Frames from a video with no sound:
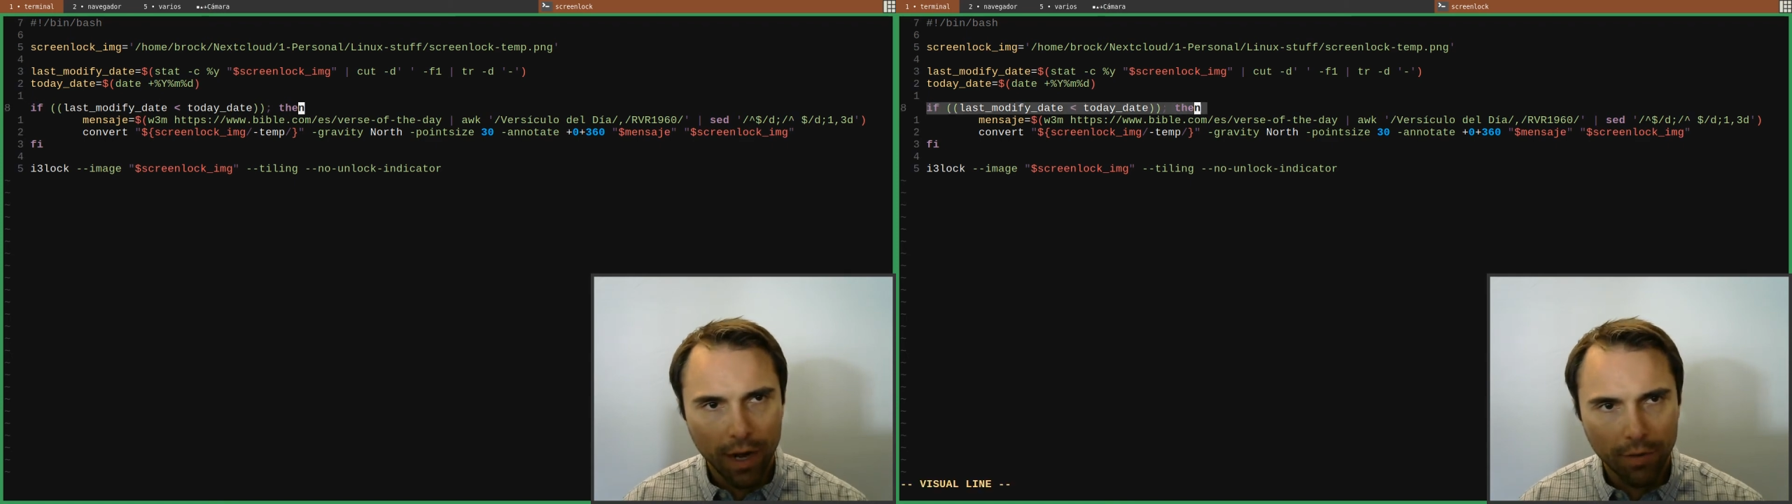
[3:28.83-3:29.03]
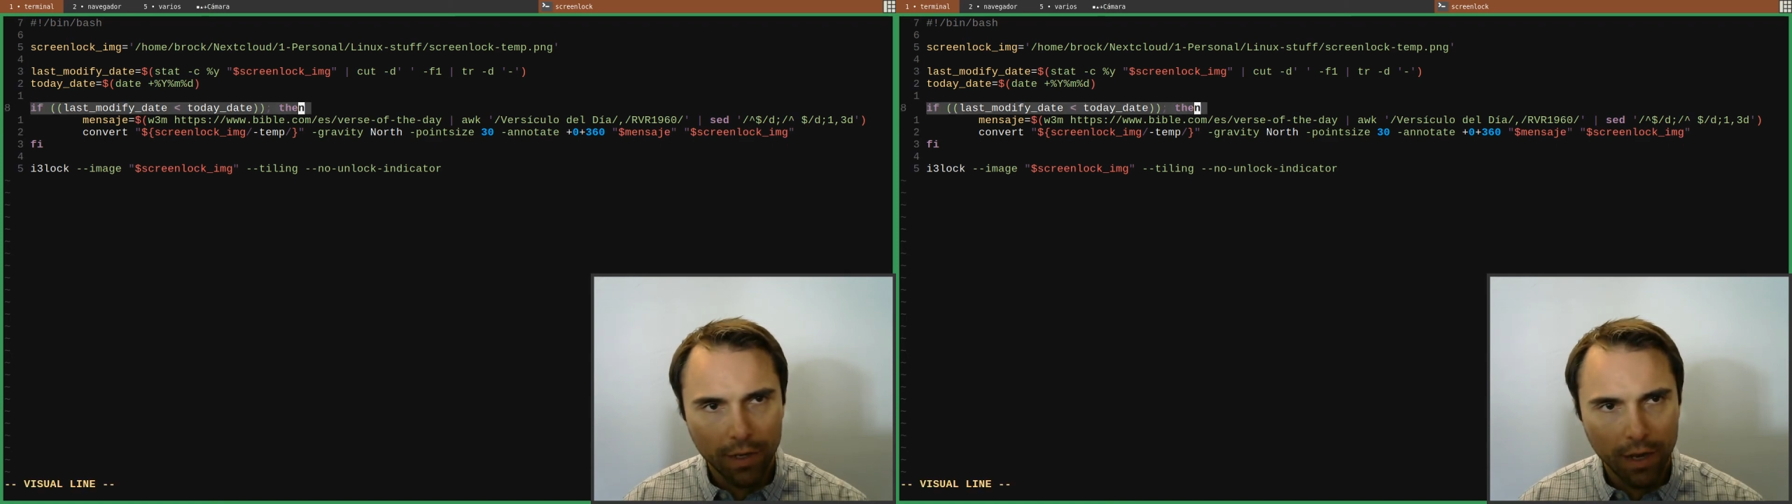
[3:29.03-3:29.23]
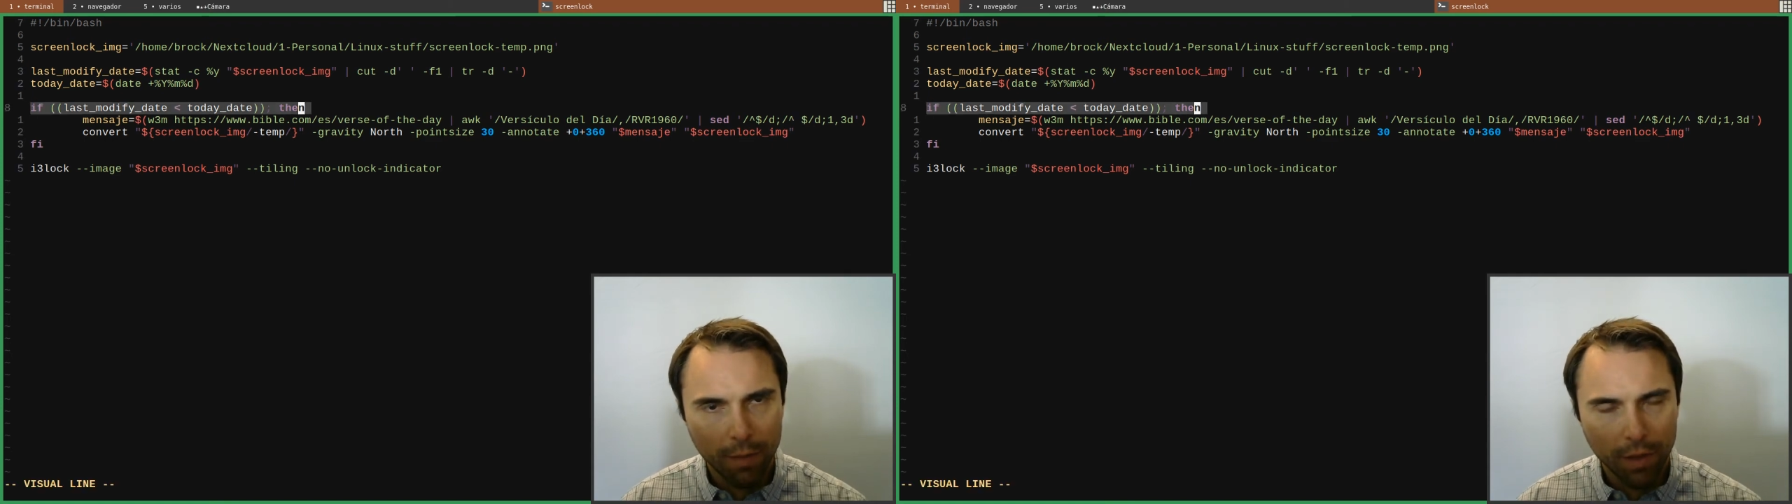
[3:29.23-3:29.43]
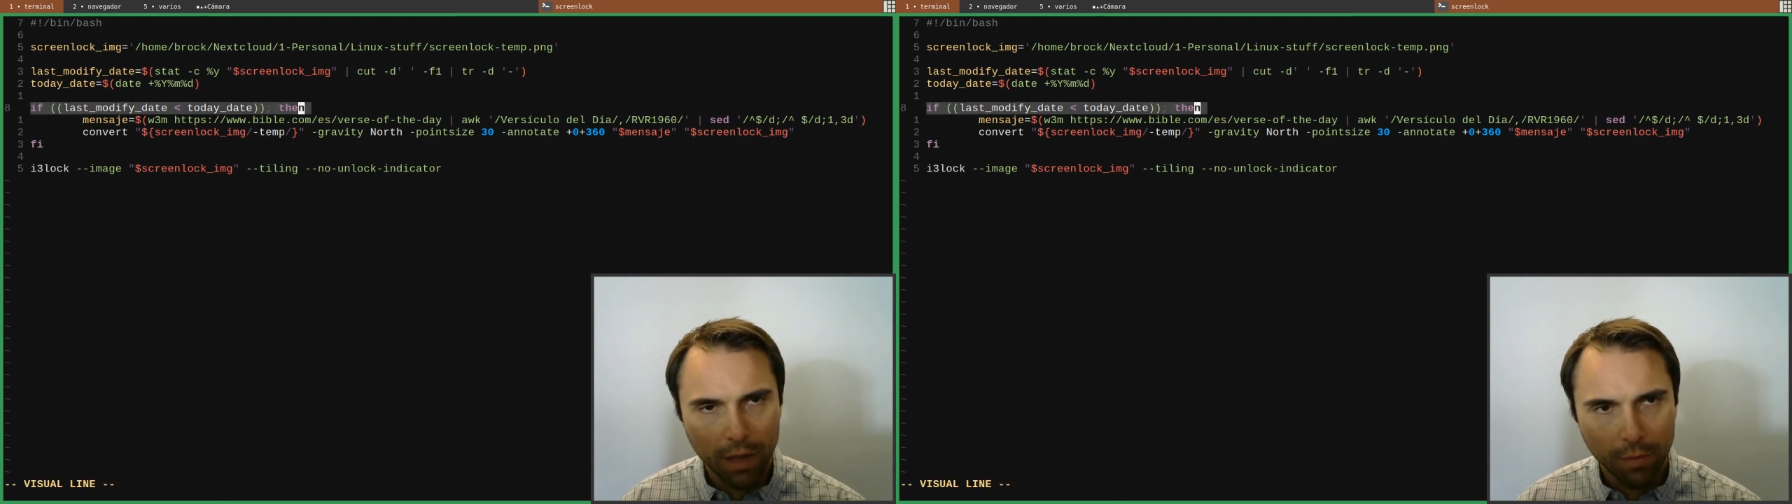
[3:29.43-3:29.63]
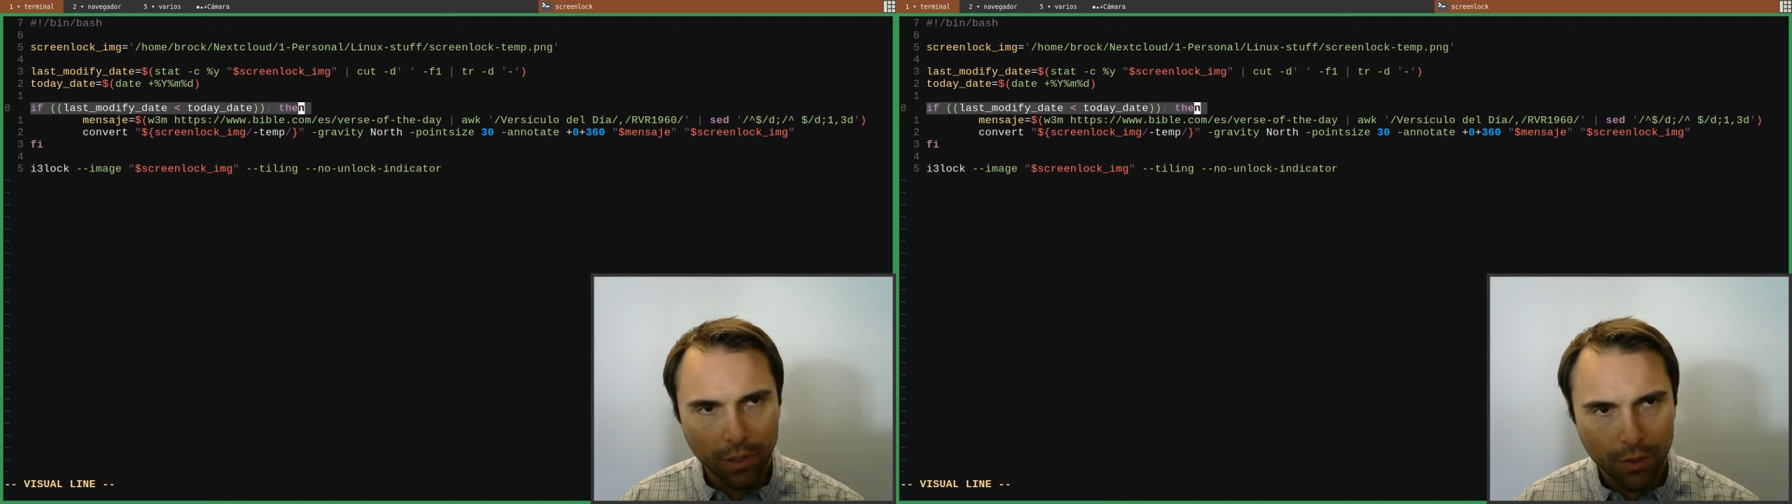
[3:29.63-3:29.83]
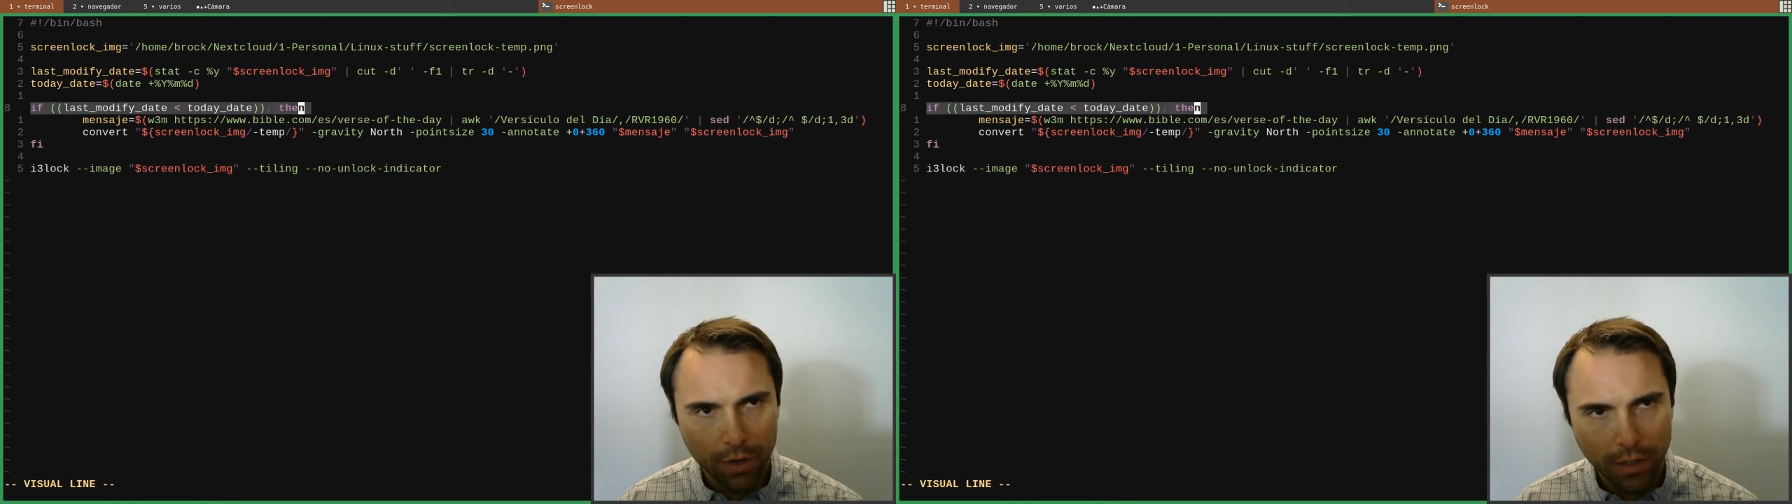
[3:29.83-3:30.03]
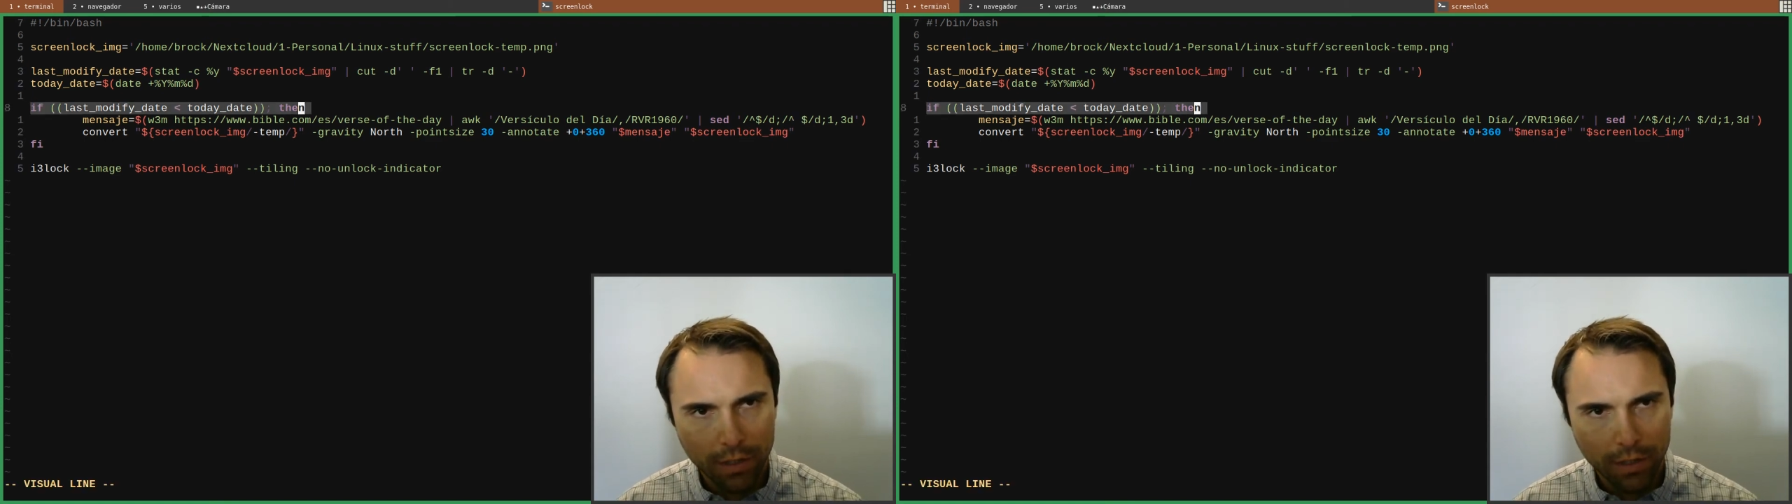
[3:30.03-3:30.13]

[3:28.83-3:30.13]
every time I lock my screen,